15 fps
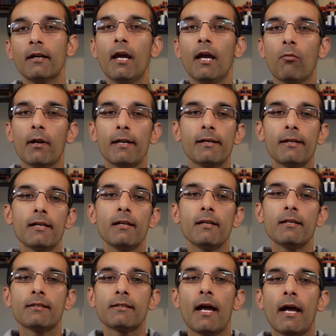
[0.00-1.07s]
And what it did
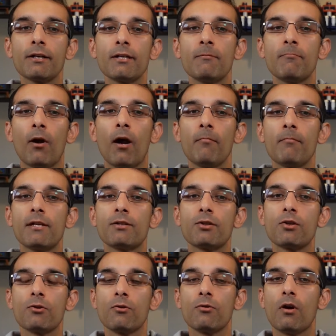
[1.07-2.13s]
is it actually brought me
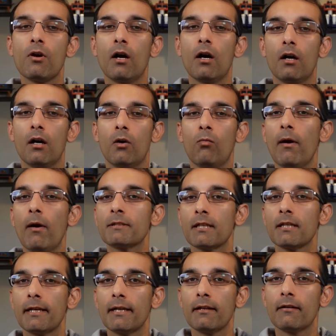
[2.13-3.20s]
to a
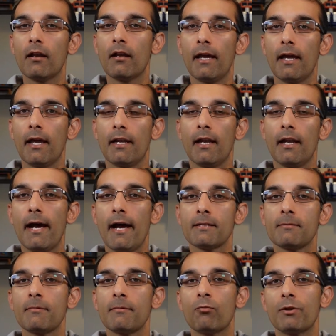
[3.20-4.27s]
website and it
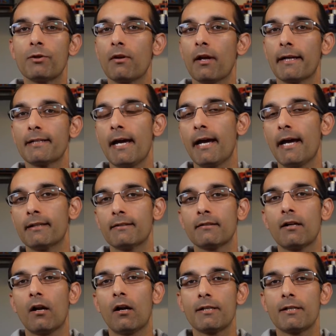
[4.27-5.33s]
asked me, would you like to add this
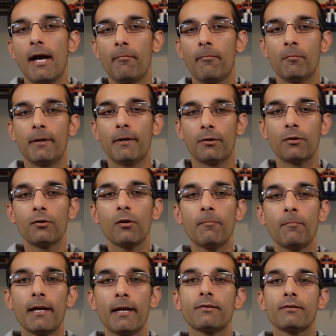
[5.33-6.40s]
card to Apple Pay or Google
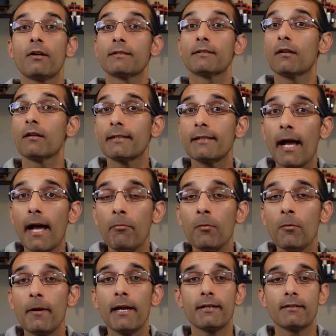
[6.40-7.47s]
Pay? I selected Apple
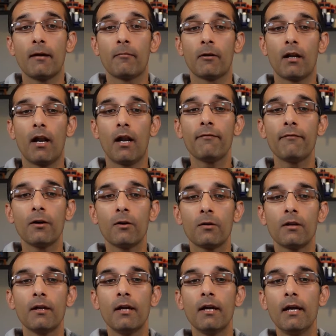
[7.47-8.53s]
Pay because I'm on an iPhone.
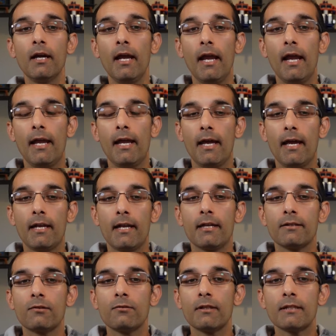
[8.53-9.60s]
And
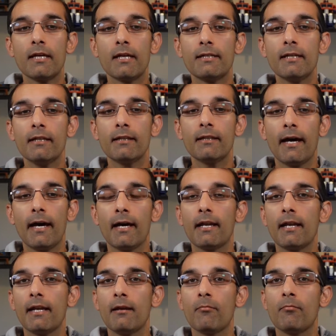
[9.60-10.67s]
as soon as I did that,
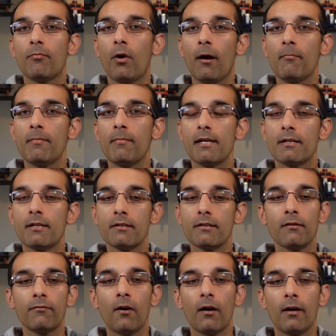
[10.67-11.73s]
it brought me into
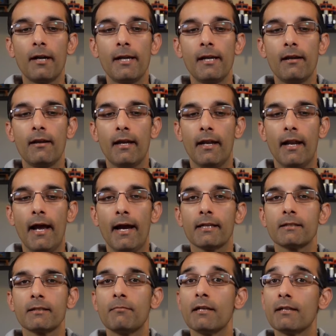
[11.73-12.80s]
Safari. It
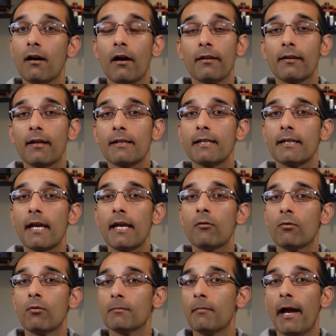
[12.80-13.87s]
asked me to authenticate
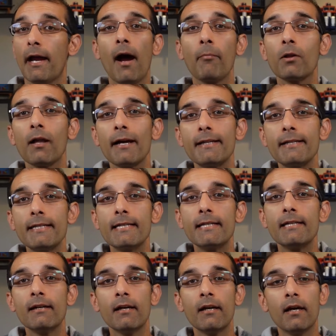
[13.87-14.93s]
with my Apple
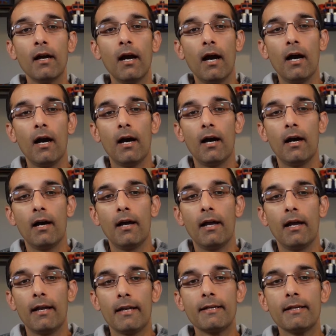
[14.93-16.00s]
ID. Uh,
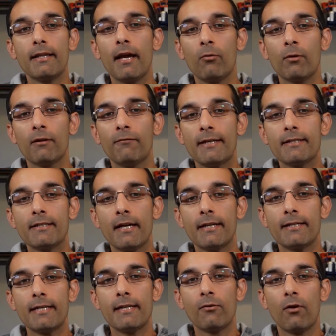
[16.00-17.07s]
and I did that with Face
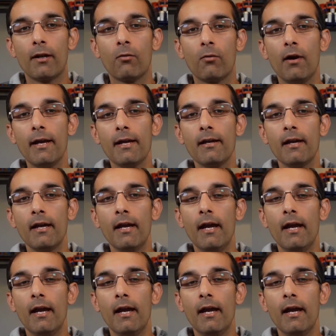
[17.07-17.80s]
ID right away.